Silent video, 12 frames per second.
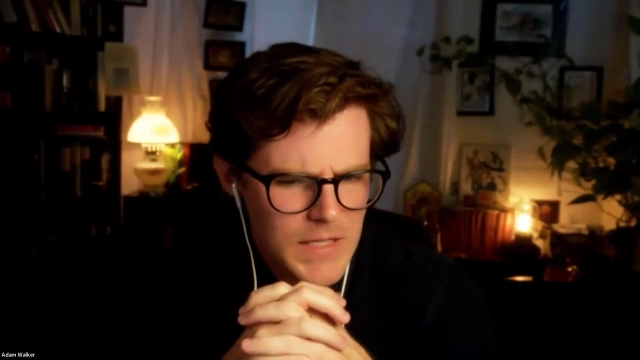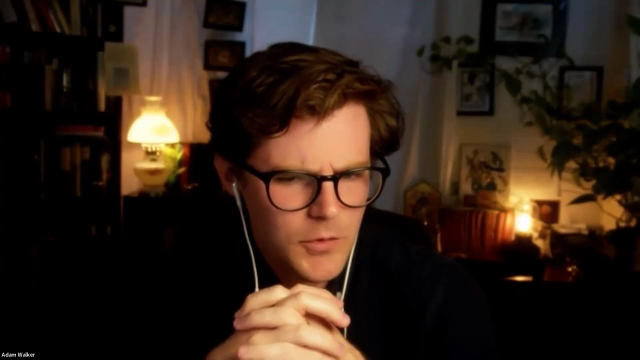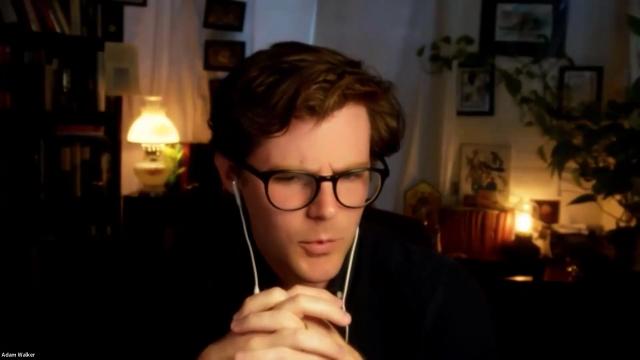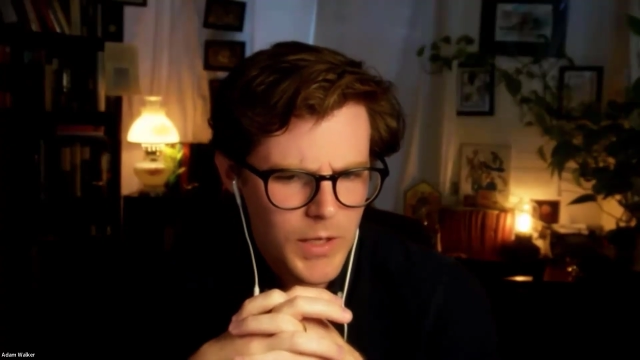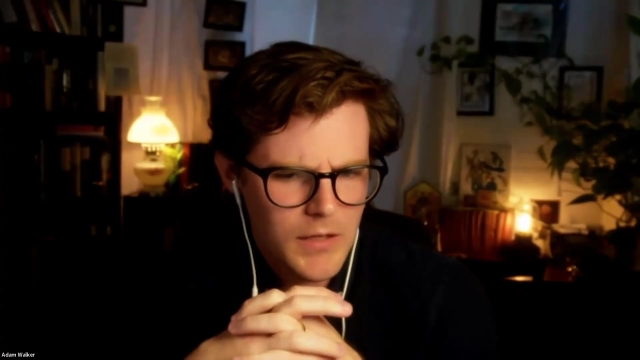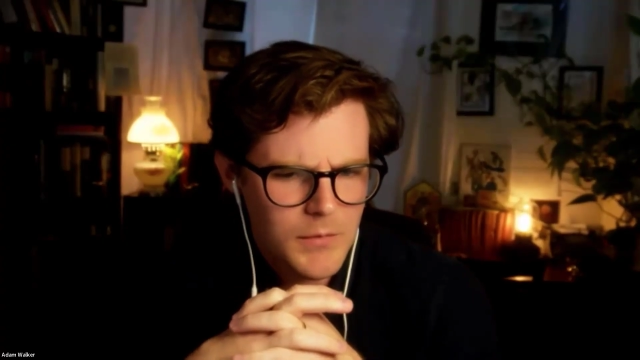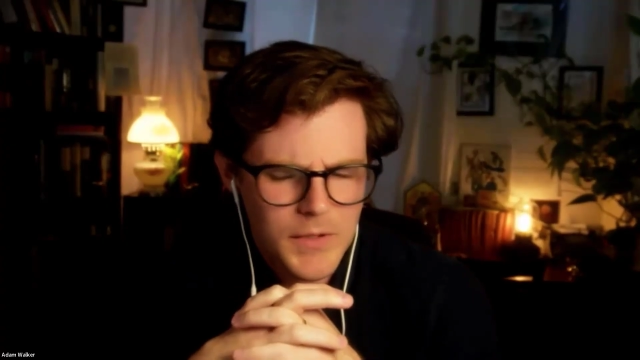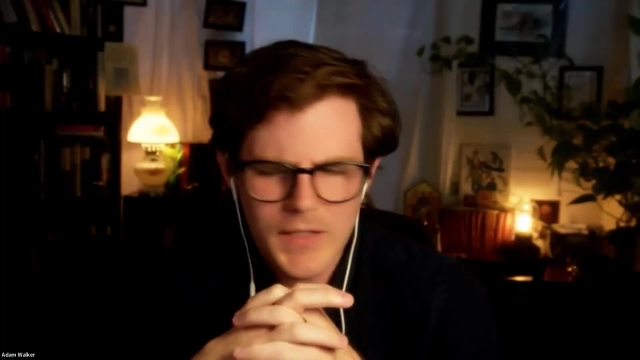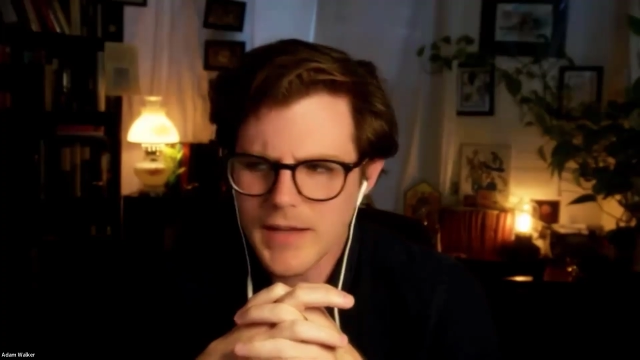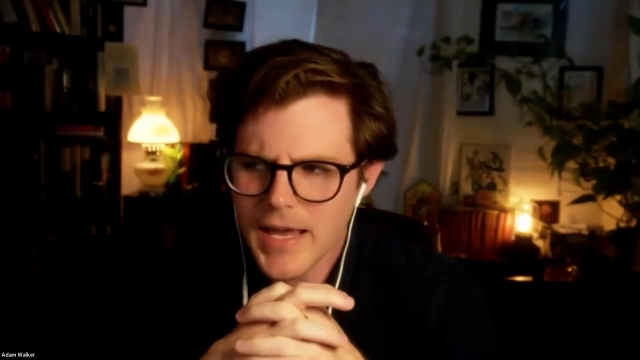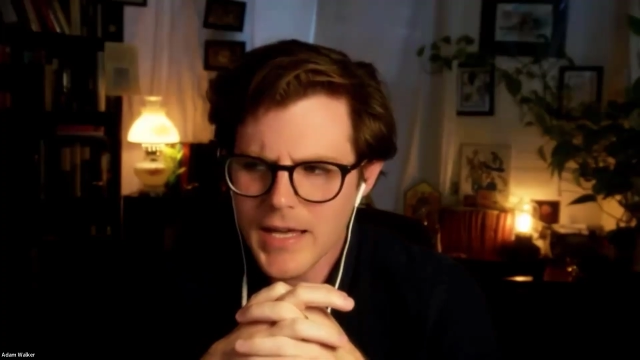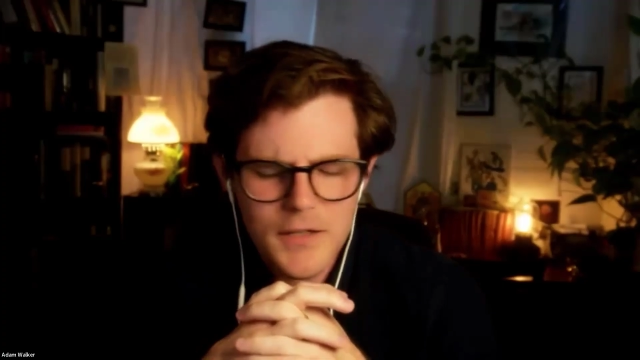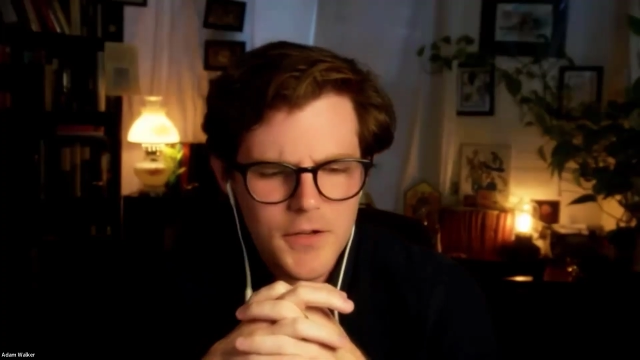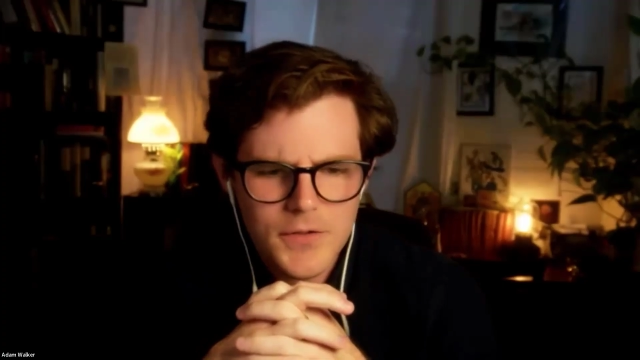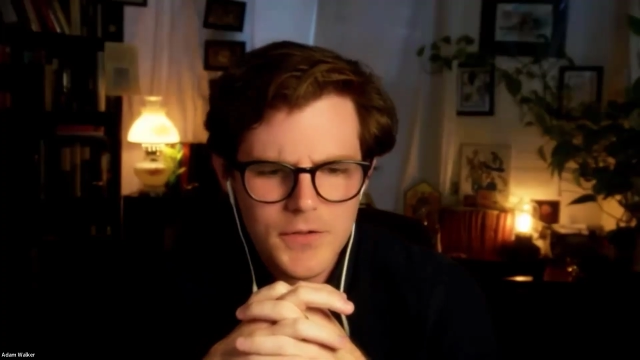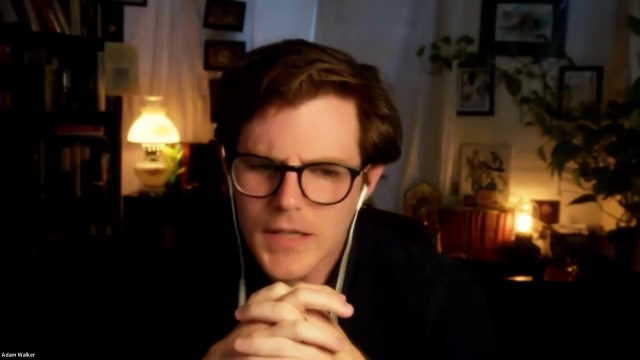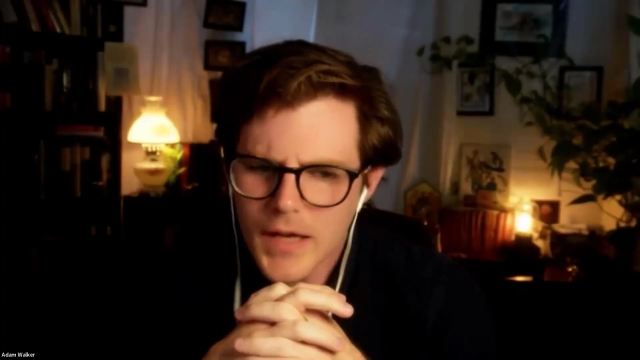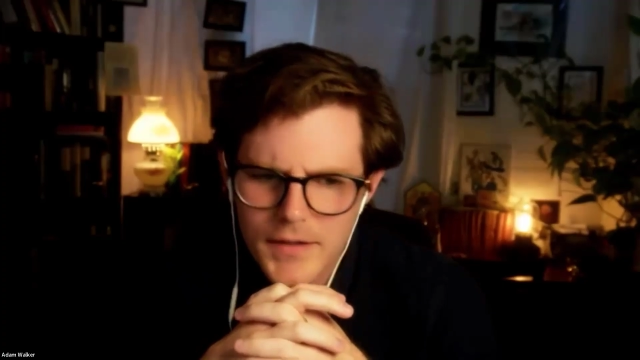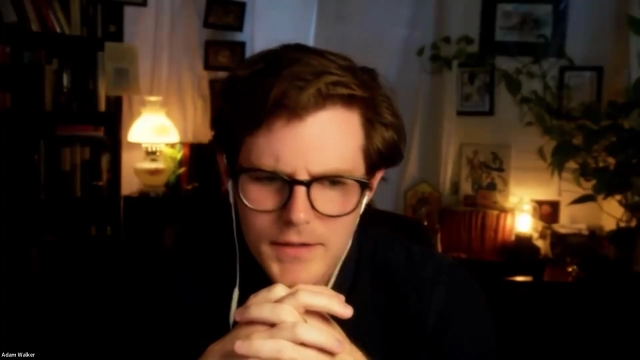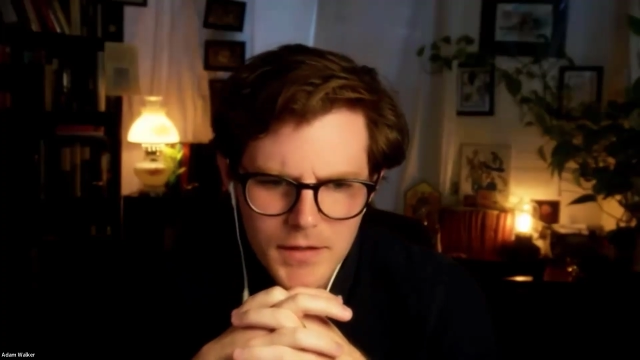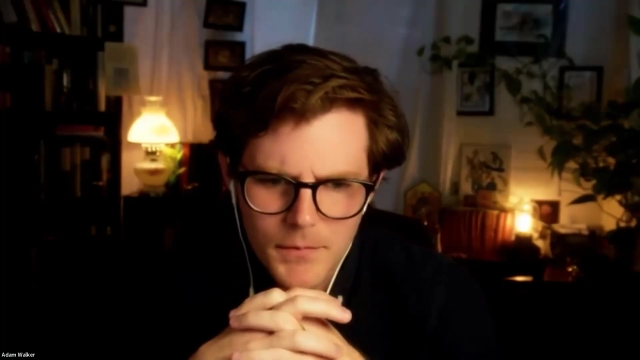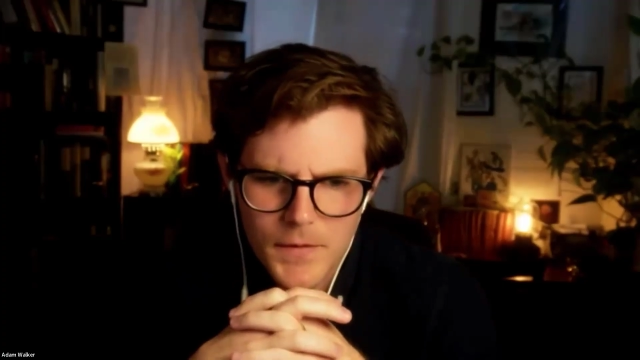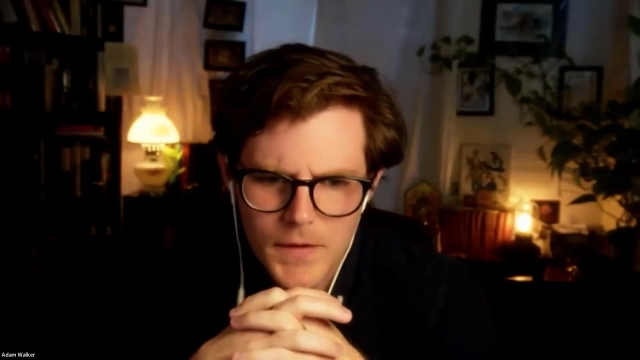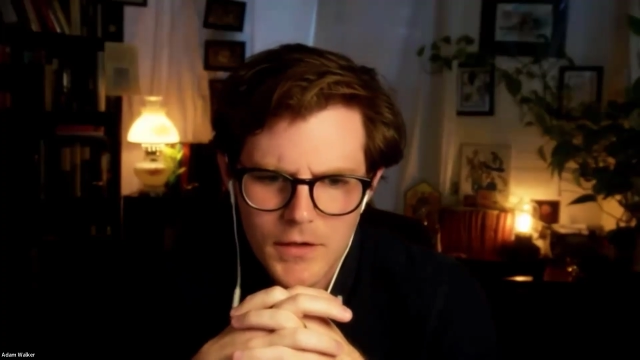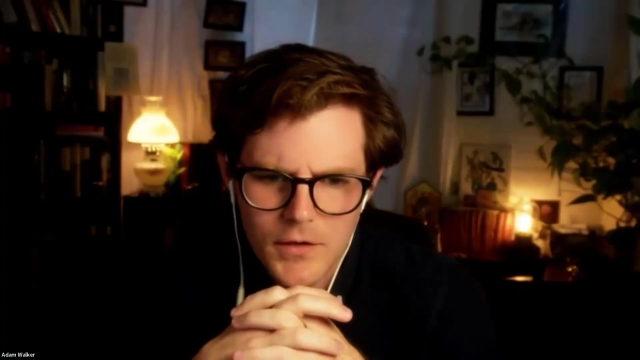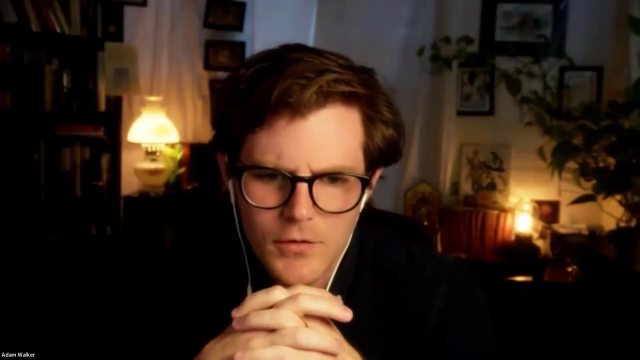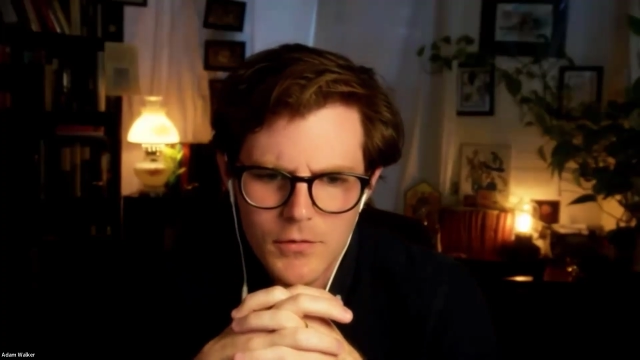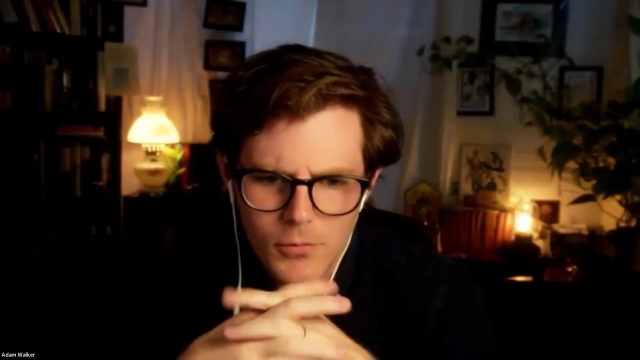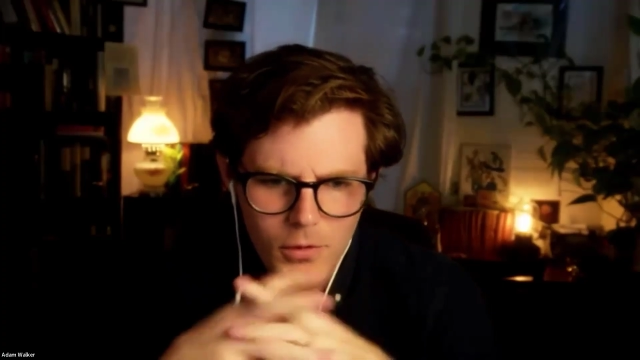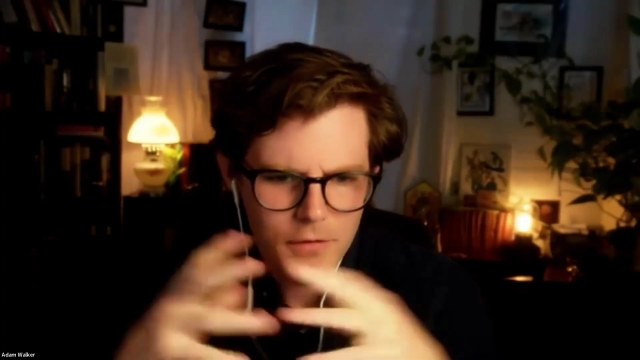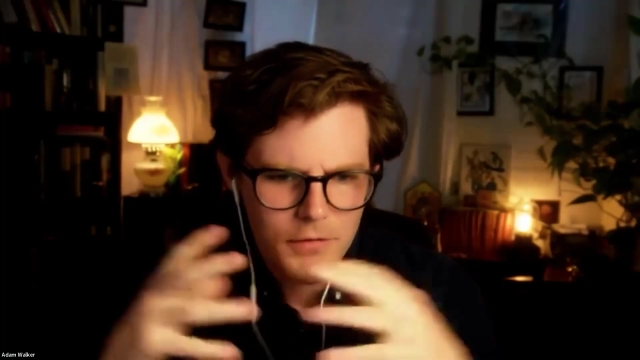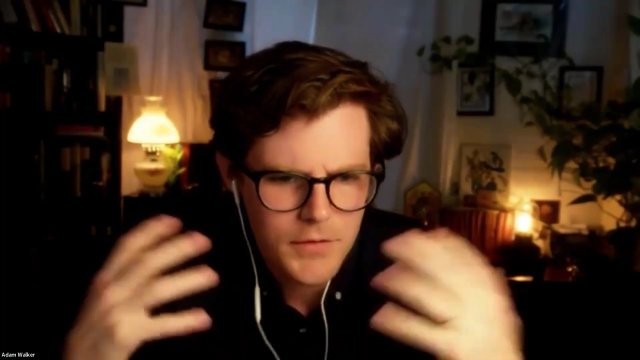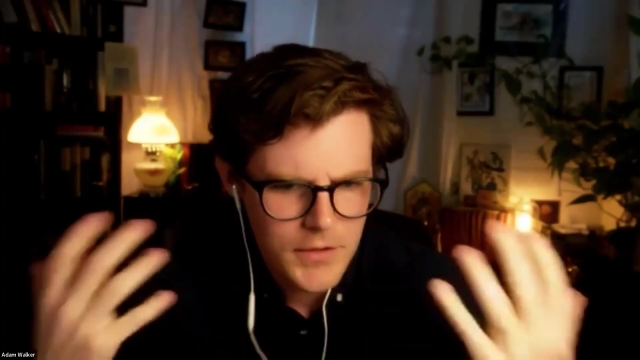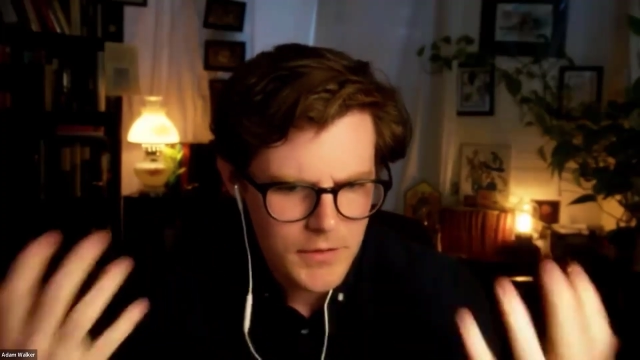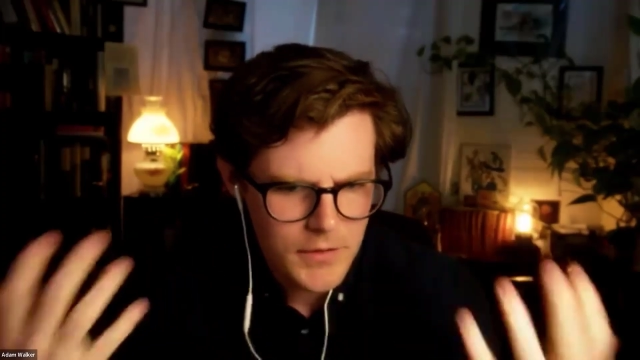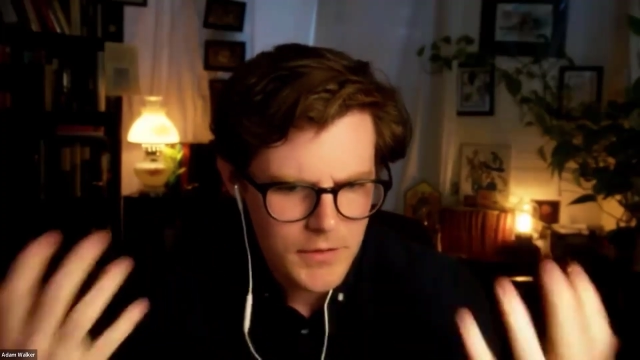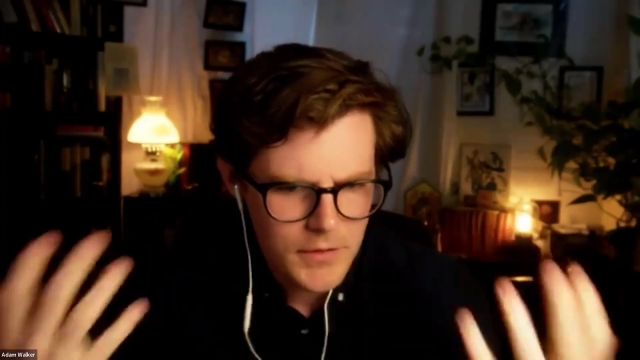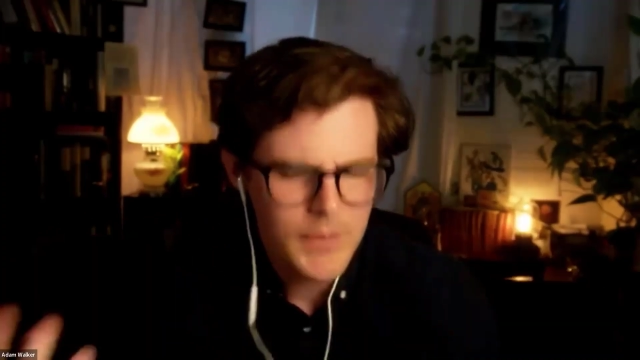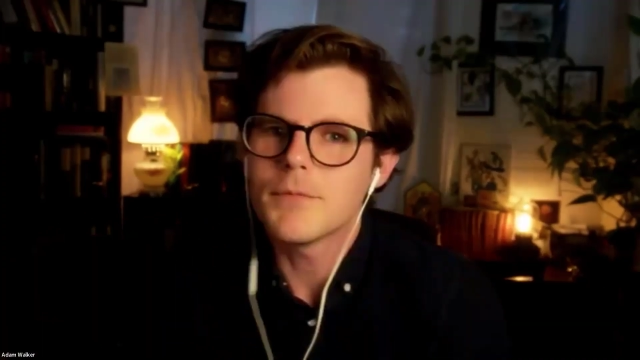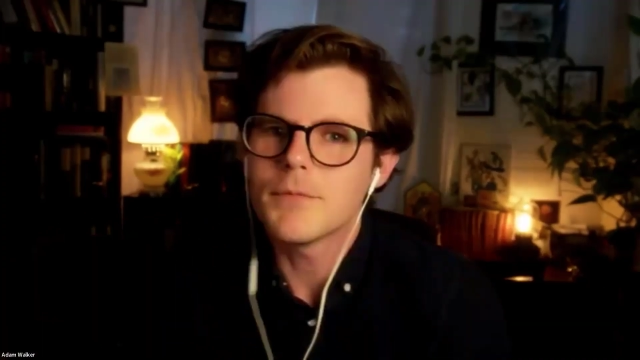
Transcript: this week, because Anados does something worth doing.